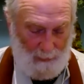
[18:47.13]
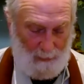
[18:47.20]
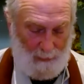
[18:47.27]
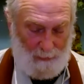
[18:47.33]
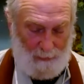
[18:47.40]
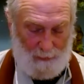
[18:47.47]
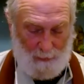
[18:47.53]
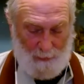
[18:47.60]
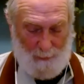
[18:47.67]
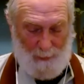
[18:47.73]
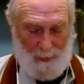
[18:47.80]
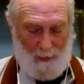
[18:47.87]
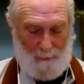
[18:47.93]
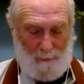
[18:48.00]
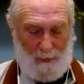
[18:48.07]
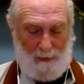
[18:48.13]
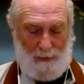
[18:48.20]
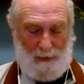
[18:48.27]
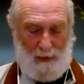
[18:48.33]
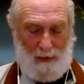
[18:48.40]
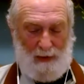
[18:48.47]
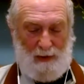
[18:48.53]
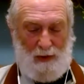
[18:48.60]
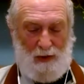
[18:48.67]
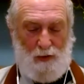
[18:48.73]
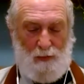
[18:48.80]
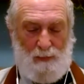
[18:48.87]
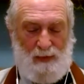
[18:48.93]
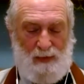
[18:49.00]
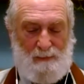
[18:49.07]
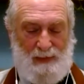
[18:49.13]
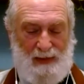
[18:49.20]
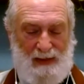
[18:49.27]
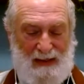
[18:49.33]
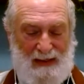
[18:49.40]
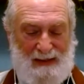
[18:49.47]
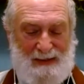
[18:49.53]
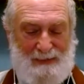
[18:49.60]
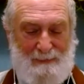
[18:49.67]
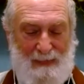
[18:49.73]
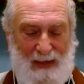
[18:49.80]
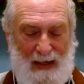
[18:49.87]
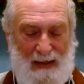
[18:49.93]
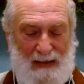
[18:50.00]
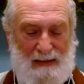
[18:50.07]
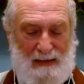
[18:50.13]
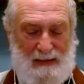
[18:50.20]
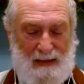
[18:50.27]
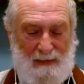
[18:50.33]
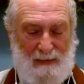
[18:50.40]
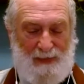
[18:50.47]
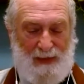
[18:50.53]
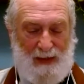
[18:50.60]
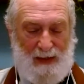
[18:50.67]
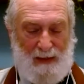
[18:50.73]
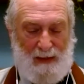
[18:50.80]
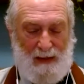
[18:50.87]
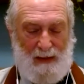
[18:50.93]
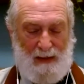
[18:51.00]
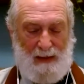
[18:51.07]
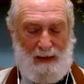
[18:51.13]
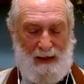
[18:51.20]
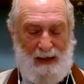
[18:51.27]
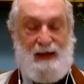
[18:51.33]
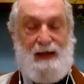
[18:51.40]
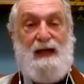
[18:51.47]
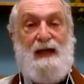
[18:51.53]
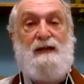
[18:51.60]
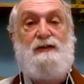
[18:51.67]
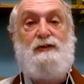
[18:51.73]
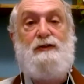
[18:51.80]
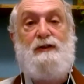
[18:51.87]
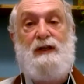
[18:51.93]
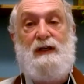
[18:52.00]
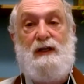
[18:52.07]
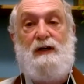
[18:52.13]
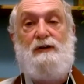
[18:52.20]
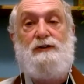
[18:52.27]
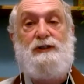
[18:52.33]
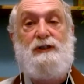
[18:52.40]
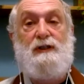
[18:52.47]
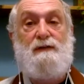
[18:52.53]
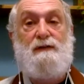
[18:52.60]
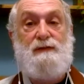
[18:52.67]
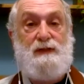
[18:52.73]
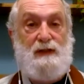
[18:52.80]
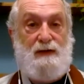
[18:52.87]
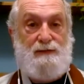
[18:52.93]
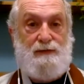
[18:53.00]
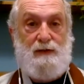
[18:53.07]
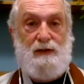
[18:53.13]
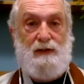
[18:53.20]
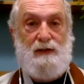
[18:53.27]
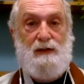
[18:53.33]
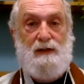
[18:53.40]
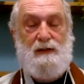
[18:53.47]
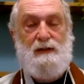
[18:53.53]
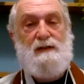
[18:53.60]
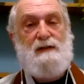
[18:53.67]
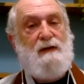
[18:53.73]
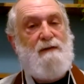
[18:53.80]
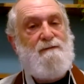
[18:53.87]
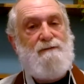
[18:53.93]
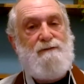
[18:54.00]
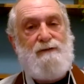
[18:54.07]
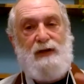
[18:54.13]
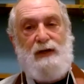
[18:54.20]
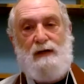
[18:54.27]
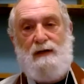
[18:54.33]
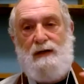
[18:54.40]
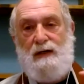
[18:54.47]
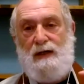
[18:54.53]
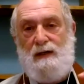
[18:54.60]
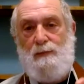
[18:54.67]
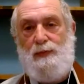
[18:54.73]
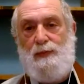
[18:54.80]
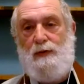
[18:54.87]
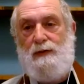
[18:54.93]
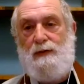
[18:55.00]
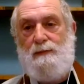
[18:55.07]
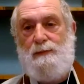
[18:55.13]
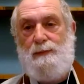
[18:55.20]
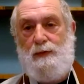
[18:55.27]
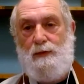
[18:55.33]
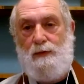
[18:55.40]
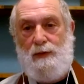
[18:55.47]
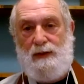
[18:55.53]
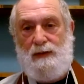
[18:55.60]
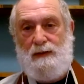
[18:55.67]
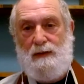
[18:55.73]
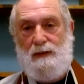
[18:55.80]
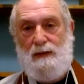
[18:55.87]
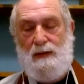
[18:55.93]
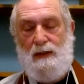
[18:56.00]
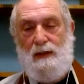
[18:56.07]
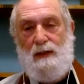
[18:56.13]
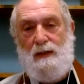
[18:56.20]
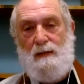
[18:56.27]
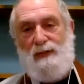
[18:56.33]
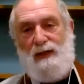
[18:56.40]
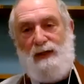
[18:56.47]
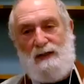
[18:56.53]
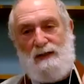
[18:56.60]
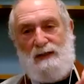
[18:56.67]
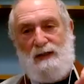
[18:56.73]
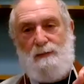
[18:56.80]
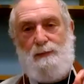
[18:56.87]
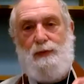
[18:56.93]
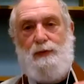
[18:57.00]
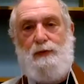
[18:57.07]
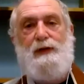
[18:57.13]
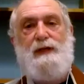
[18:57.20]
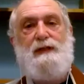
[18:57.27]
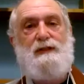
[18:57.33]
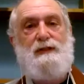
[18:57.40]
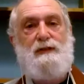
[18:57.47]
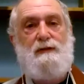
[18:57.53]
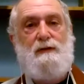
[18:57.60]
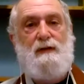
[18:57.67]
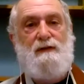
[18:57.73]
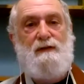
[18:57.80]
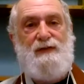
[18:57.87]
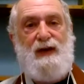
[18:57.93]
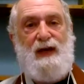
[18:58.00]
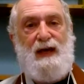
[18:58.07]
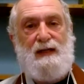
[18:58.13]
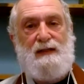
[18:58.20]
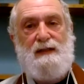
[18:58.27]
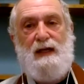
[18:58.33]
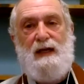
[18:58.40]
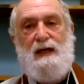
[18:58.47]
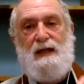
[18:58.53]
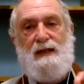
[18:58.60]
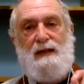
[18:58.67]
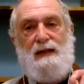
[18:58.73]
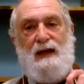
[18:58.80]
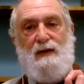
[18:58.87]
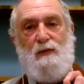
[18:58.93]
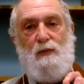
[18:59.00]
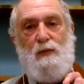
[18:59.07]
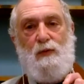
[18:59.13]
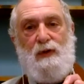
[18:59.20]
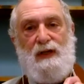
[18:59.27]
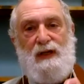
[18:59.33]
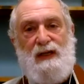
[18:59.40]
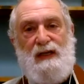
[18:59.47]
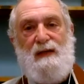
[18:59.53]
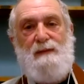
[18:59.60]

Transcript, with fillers: So the poem goes on, human beings make something and enter the ocean of suffering. This is a very important point because it points to the fact that we